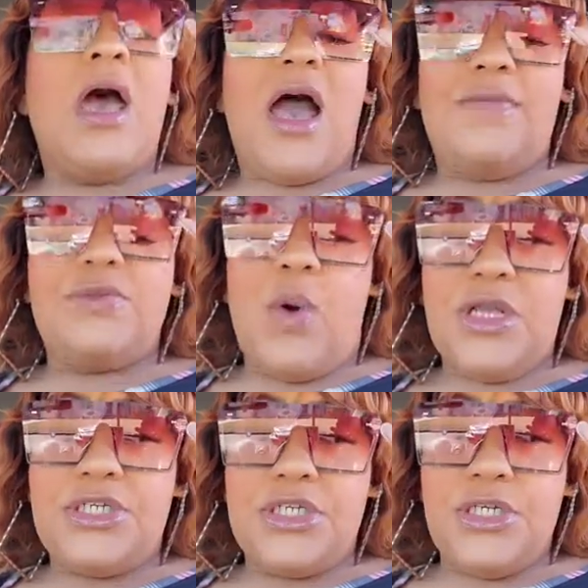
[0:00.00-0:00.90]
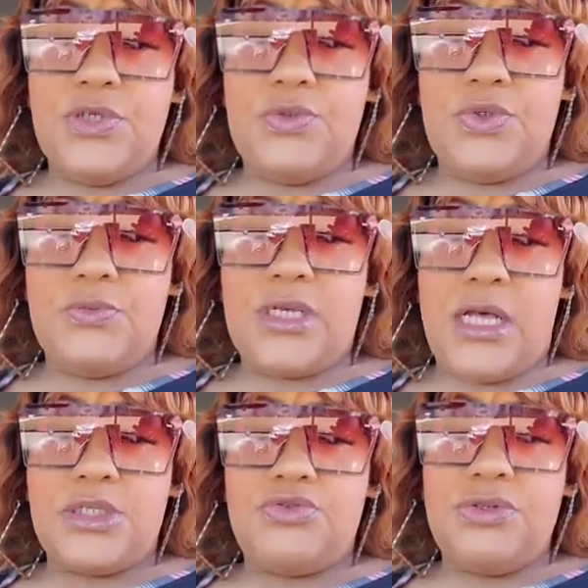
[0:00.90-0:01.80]
I was watching a YouTube
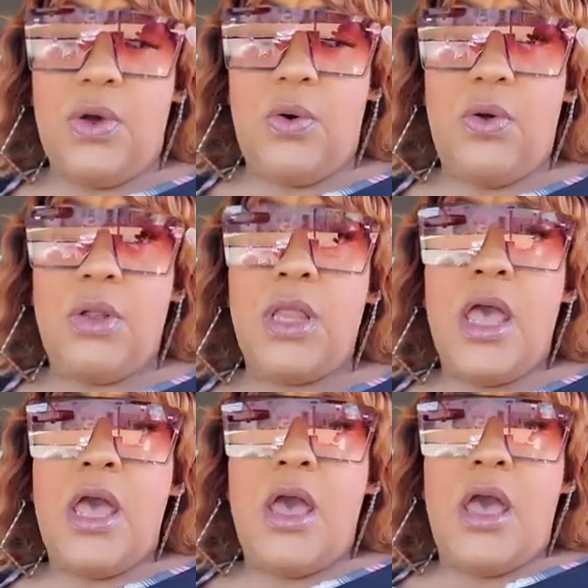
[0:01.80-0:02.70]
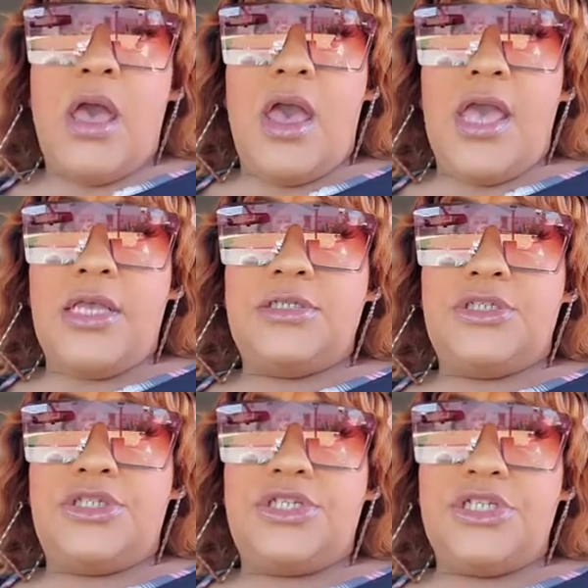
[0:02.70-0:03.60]
Dollar Tree haul,
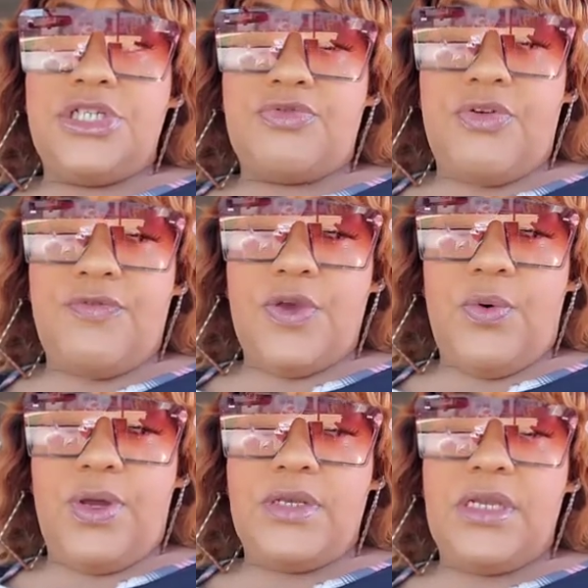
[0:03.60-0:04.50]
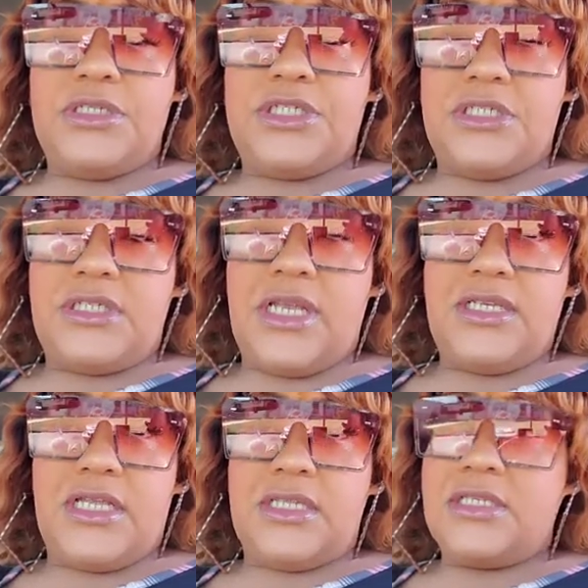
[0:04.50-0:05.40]
and she did a review on it, and she's
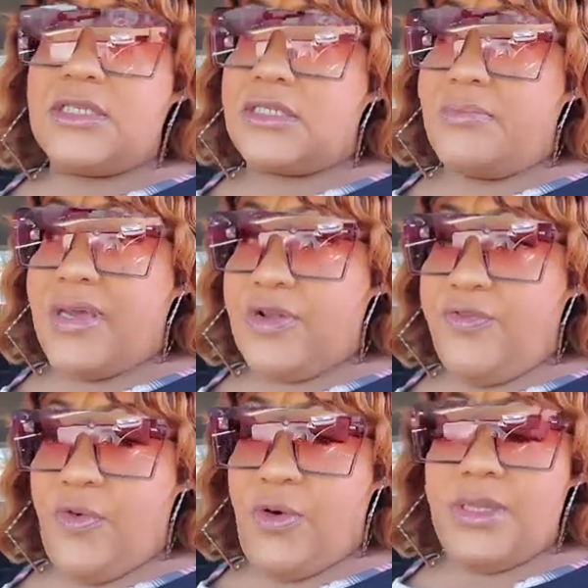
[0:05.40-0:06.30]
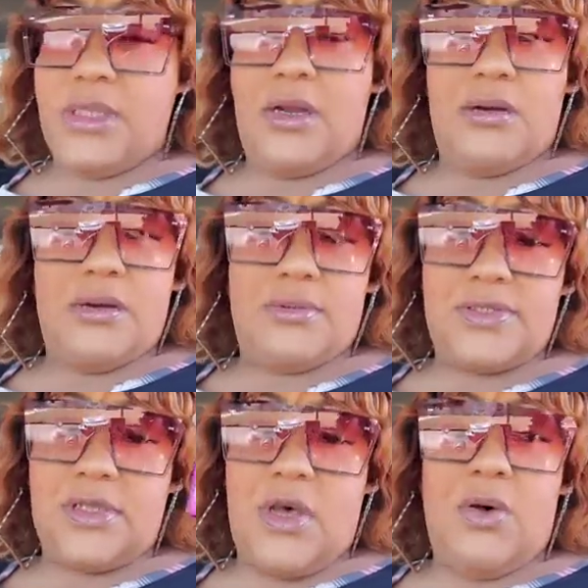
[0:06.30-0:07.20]
saying that this is a better formula.
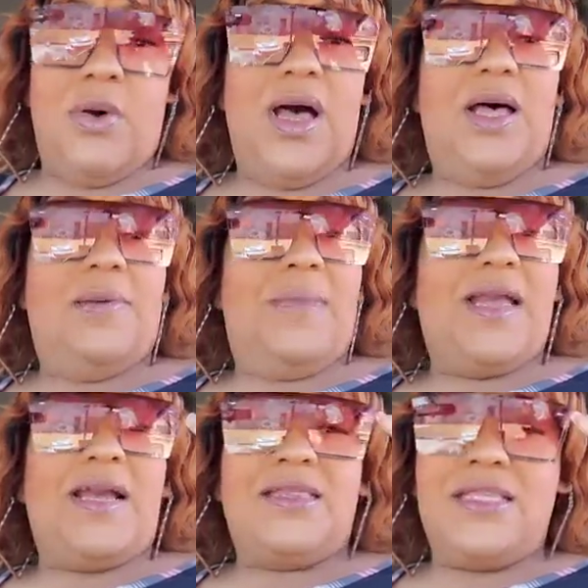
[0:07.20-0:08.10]
So I got